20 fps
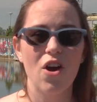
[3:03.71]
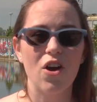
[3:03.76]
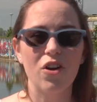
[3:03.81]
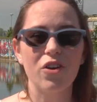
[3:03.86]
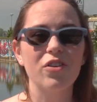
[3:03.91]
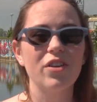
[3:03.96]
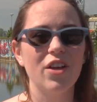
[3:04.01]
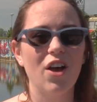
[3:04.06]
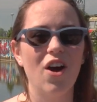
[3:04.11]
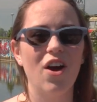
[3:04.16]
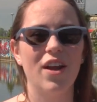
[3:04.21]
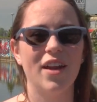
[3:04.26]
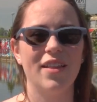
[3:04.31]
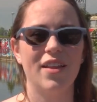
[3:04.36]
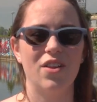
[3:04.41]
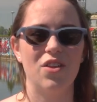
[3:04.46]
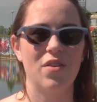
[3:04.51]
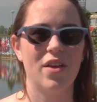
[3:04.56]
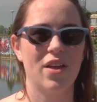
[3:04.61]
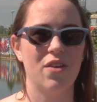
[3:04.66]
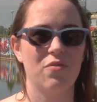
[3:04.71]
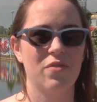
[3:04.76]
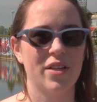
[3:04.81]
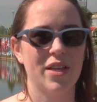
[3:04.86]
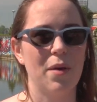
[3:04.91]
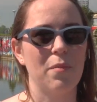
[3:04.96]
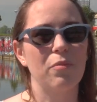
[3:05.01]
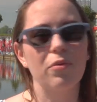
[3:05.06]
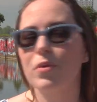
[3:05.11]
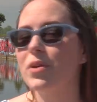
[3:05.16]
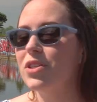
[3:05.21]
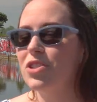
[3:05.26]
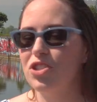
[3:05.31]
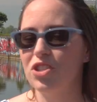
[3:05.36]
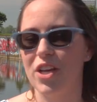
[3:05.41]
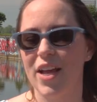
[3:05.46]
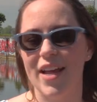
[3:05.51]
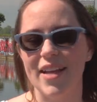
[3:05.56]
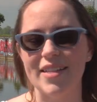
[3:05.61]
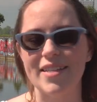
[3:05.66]
early on, and then you can really
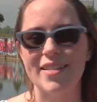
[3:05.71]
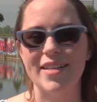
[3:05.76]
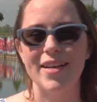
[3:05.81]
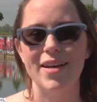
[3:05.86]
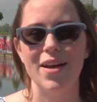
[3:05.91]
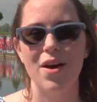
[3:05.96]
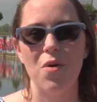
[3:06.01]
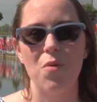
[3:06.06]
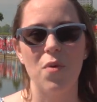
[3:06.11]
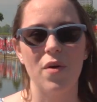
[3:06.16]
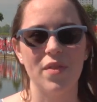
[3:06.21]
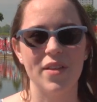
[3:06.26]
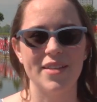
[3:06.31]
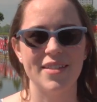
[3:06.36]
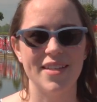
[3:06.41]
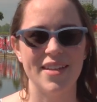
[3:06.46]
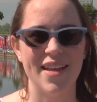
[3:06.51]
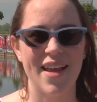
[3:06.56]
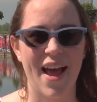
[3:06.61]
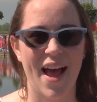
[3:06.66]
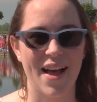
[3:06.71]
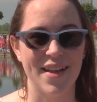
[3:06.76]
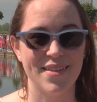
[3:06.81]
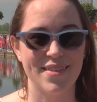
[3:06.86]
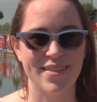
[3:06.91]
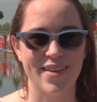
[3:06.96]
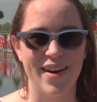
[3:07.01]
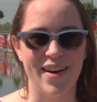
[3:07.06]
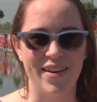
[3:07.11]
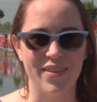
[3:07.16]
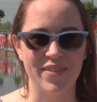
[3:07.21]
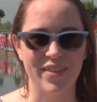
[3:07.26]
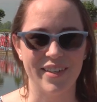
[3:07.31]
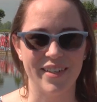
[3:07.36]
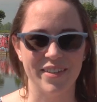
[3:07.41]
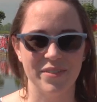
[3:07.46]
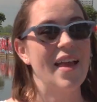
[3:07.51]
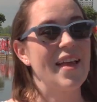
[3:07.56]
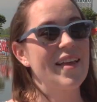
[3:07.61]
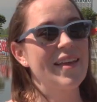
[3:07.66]
appreciate what the city has to
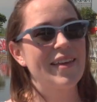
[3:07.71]
offer.